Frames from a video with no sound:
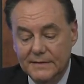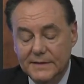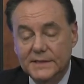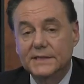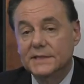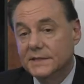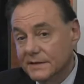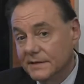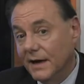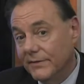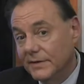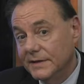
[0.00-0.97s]
This is
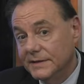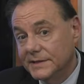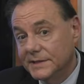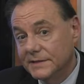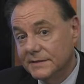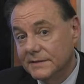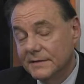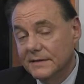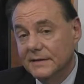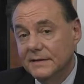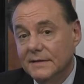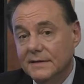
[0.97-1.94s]
governance.
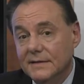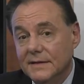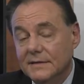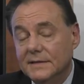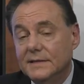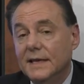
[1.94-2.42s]
To